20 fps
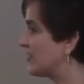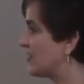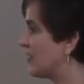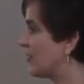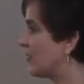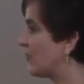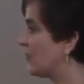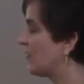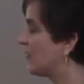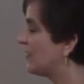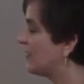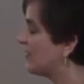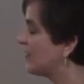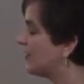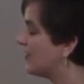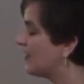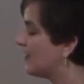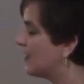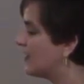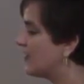So
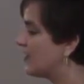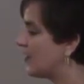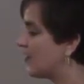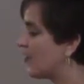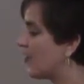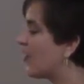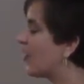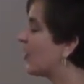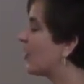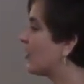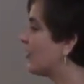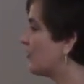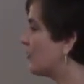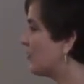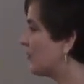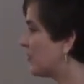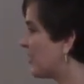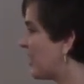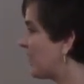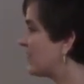there
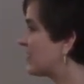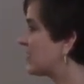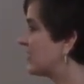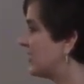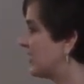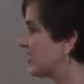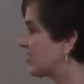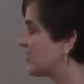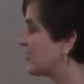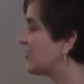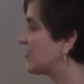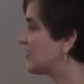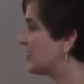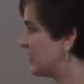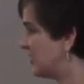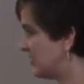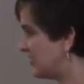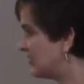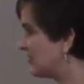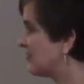are private collectors
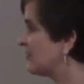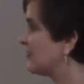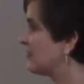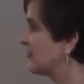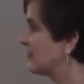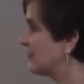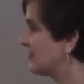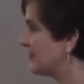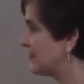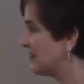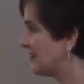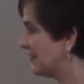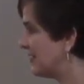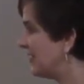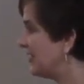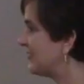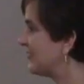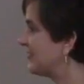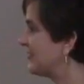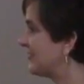in
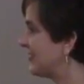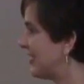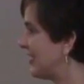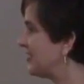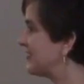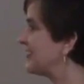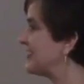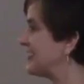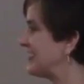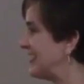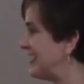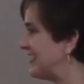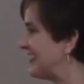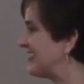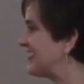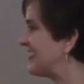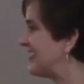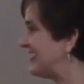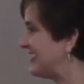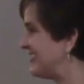in London
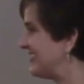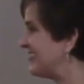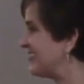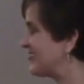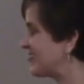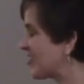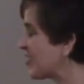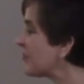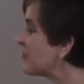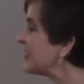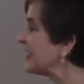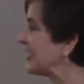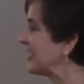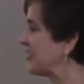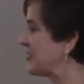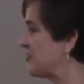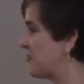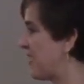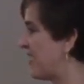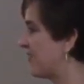and in
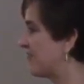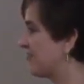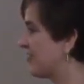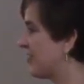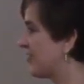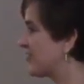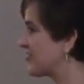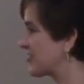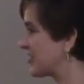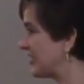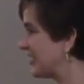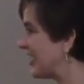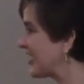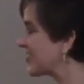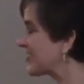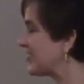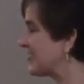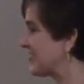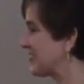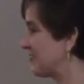Germany who have large
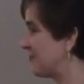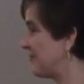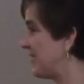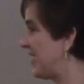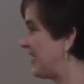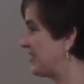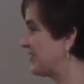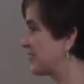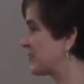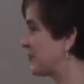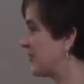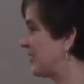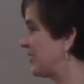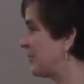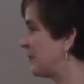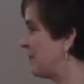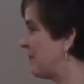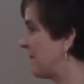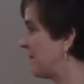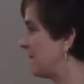collections of palace
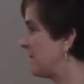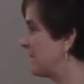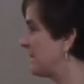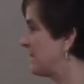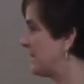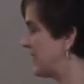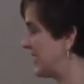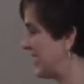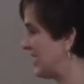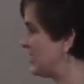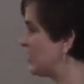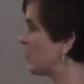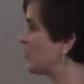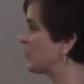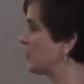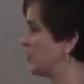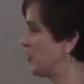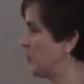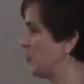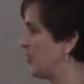ware, but I
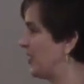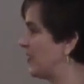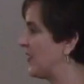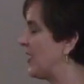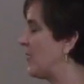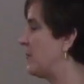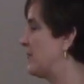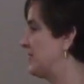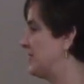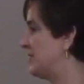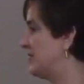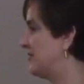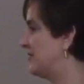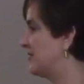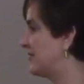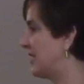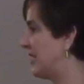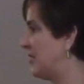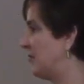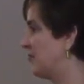don't know where that
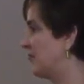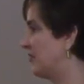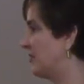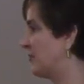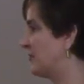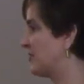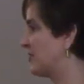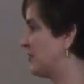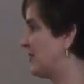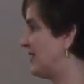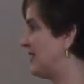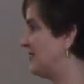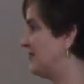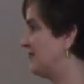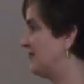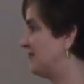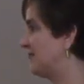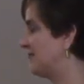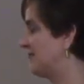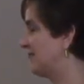material came from, so I
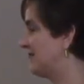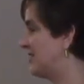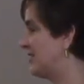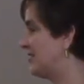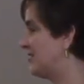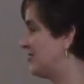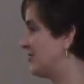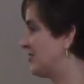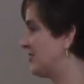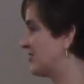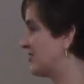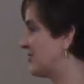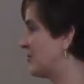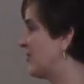didn't use it.